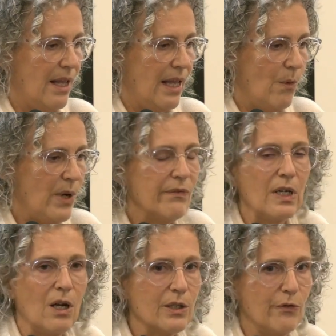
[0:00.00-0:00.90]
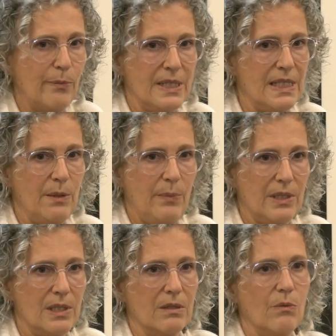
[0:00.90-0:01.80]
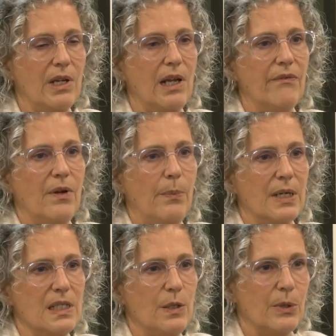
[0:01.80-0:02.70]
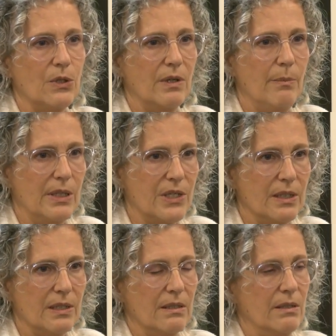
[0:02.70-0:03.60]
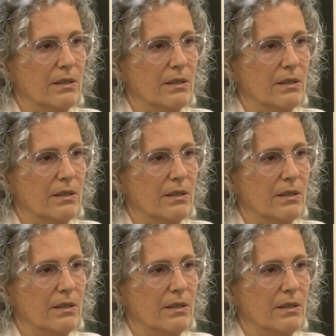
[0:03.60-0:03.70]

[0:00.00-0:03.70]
We have a lot of participation. We have a participatory budget